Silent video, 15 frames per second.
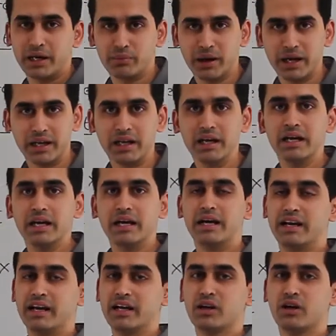by
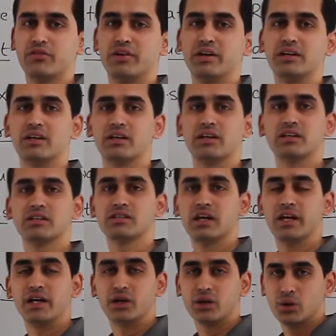rate of interest
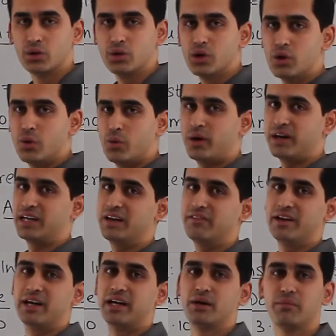into 1
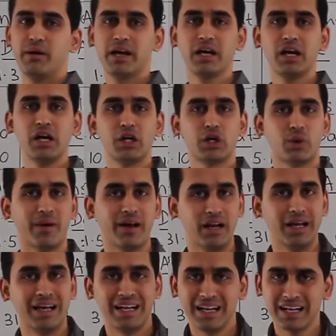divided by 12.
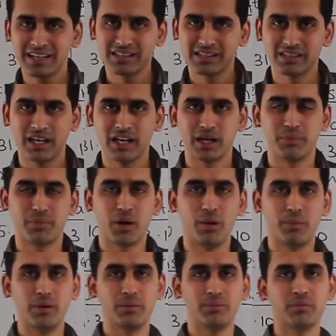Let us take a
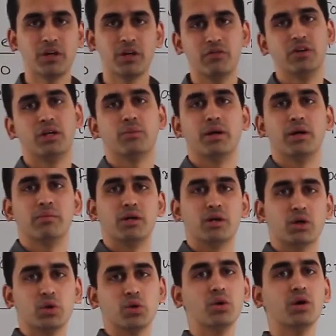problem, we'll be able
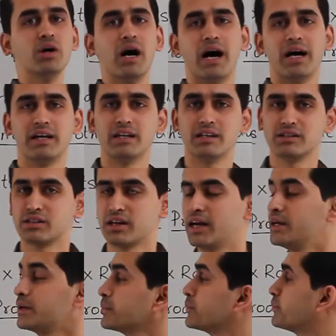to understand.
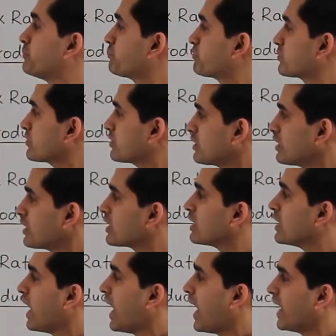
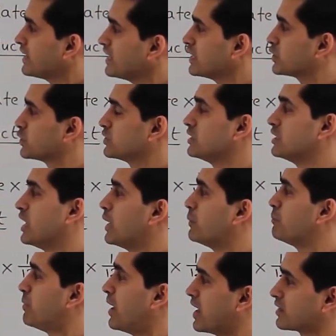Anirudh, a
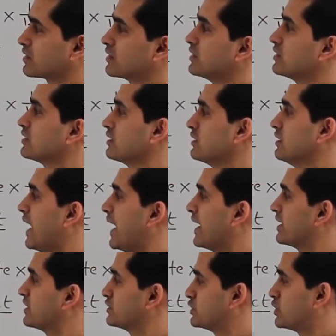partner, and
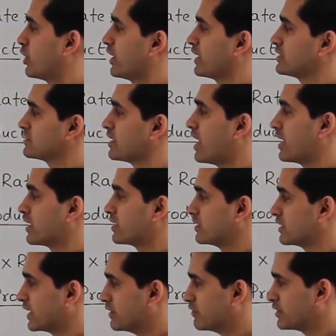his drawings are
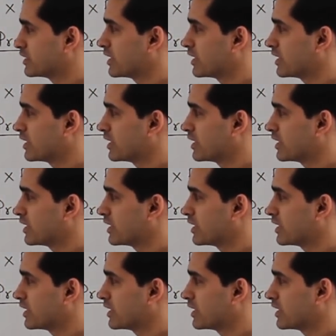given